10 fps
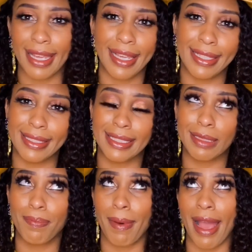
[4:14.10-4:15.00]
and
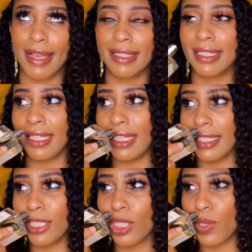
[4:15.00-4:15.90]
spicy and
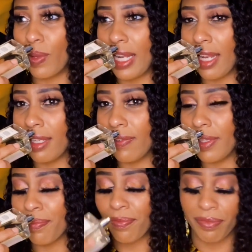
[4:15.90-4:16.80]
sweet. I love it.
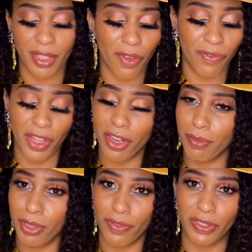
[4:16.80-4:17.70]
Very
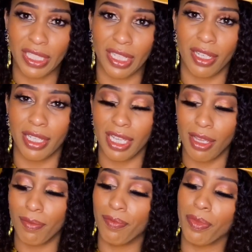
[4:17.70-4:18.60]
beautiful scent.
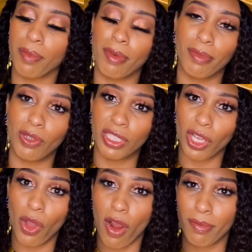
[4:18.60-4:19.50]
Again, Mimosa and
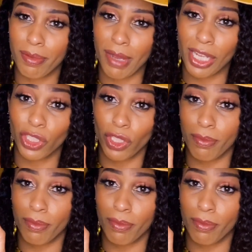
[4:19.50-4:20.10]
Cardamom by Jo